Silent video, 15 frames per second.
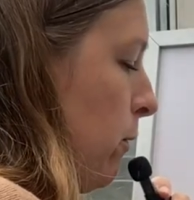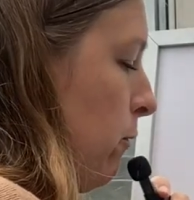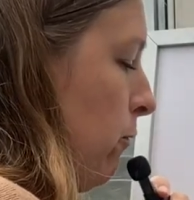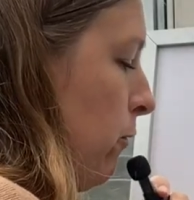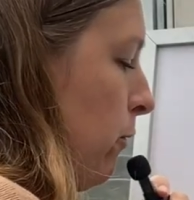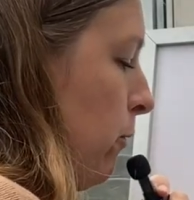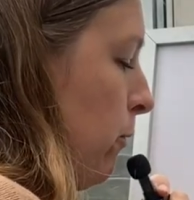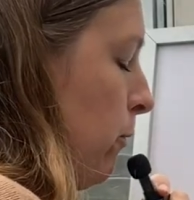
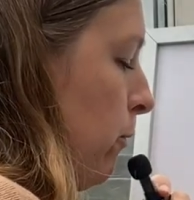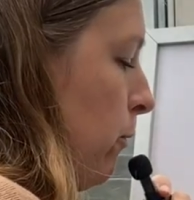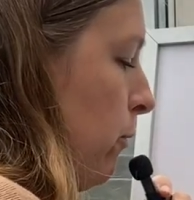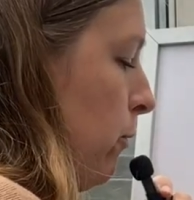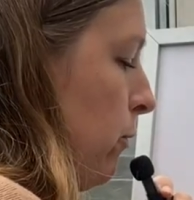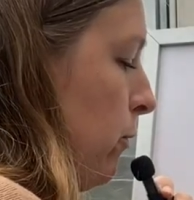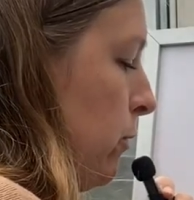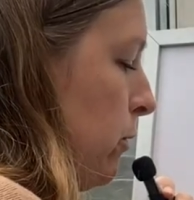of
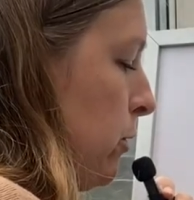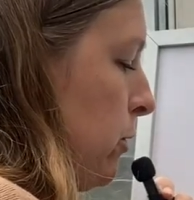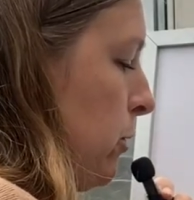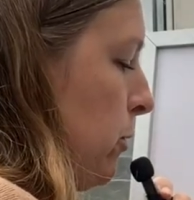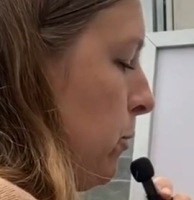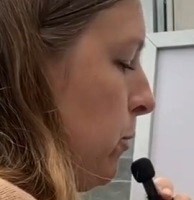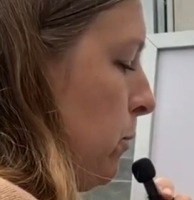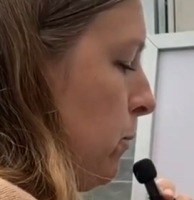
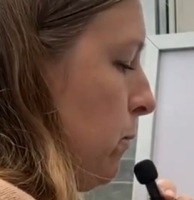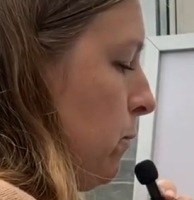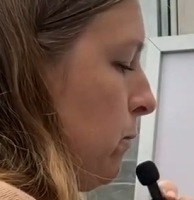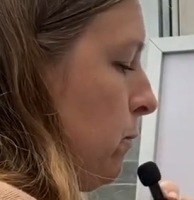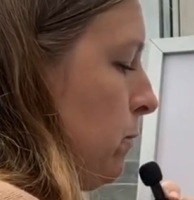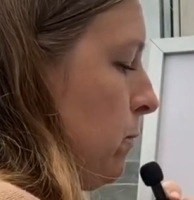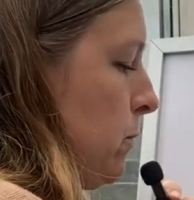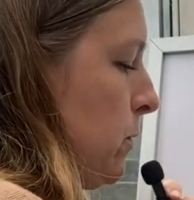2
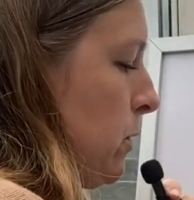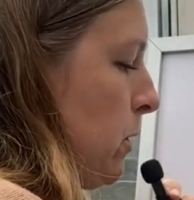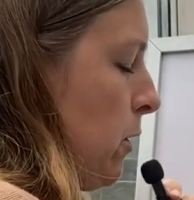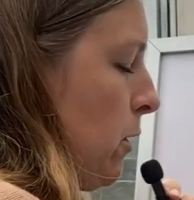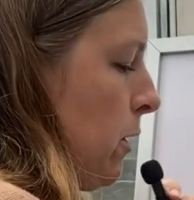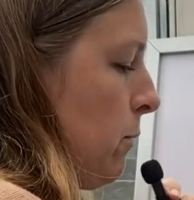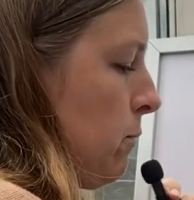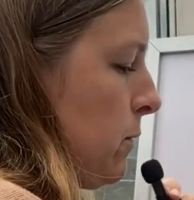
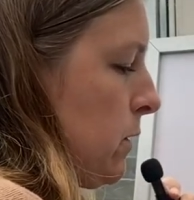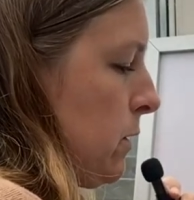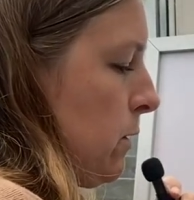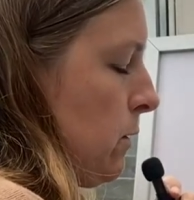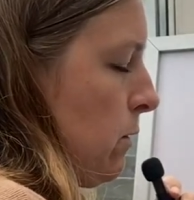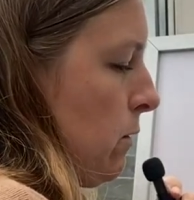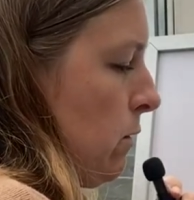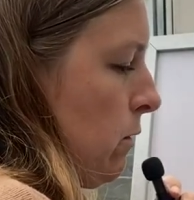times
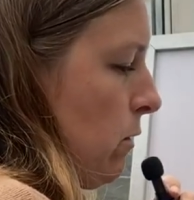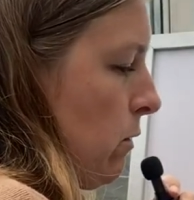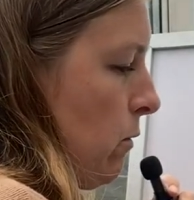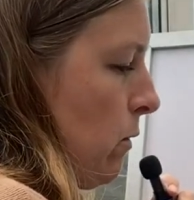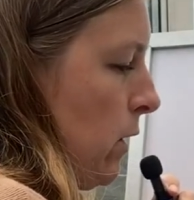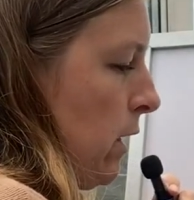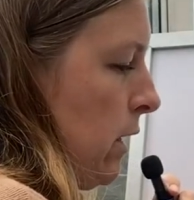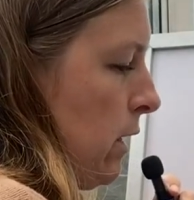
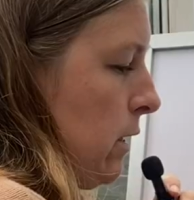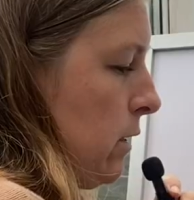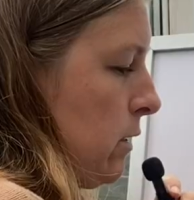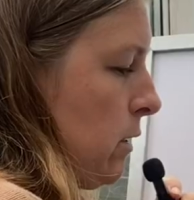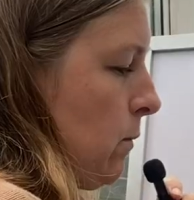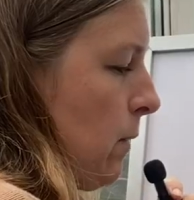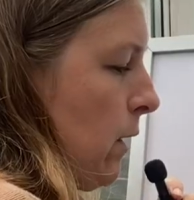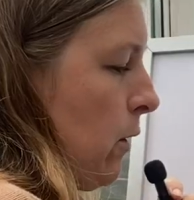3 to
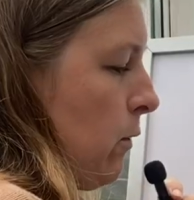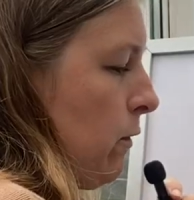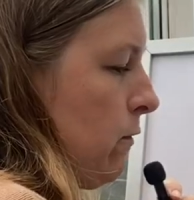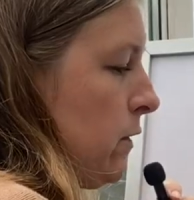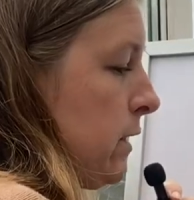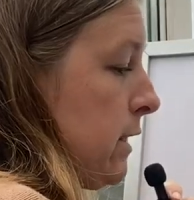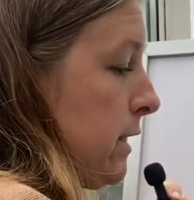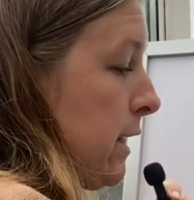the power of
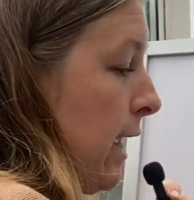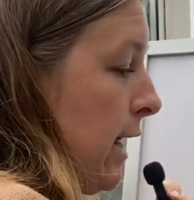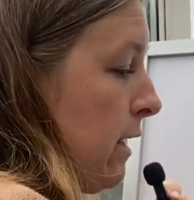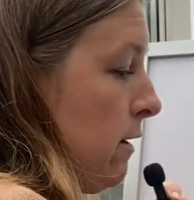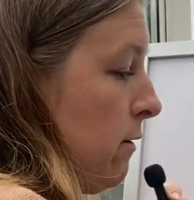10.